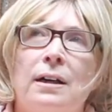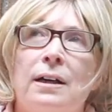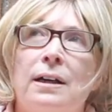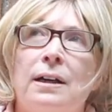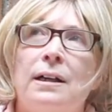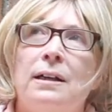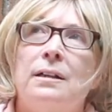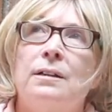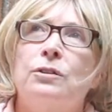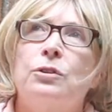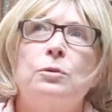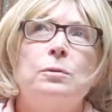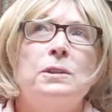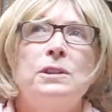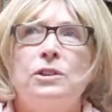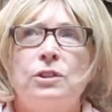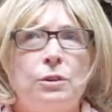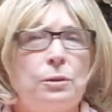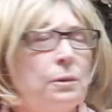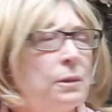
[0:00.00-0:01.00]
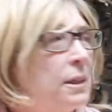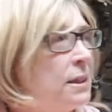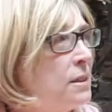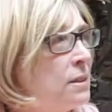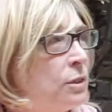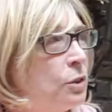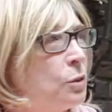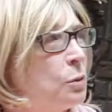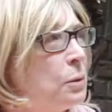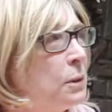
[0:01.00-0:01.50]
And who would do
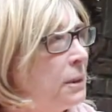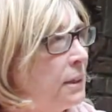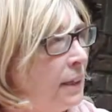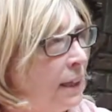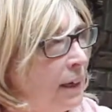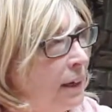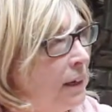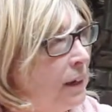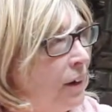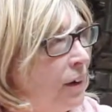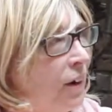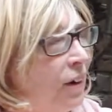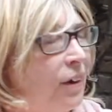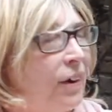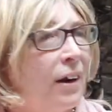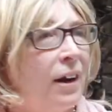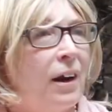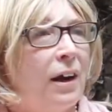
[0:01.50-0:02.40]
this? Who would care?